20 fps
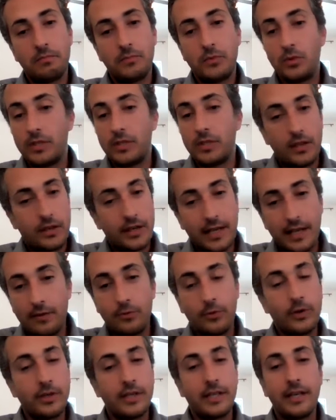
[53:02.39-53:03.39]
to Southern
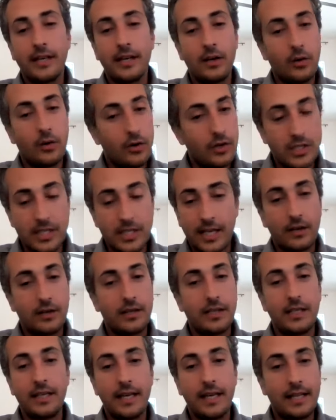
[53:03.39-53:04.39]
California, Orange
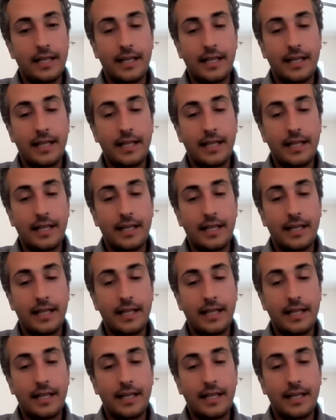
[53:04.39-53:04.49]
County,